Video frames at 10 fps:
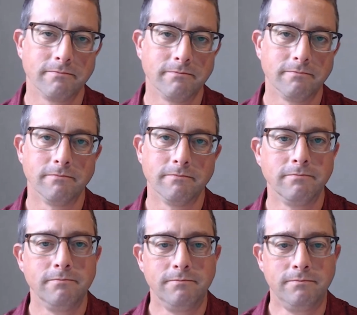
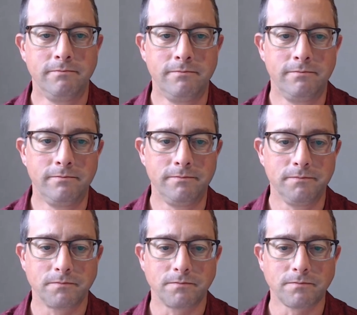
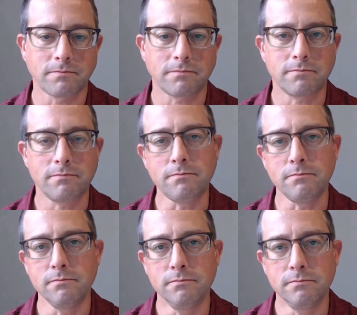
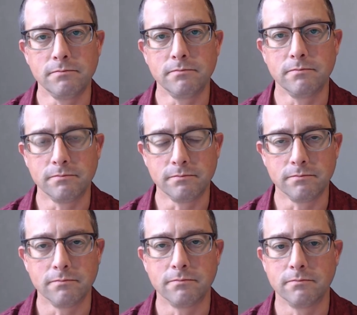
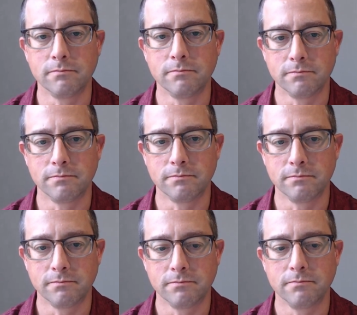
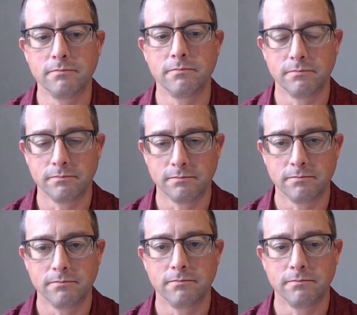
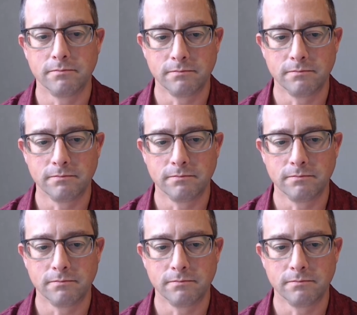[no speech]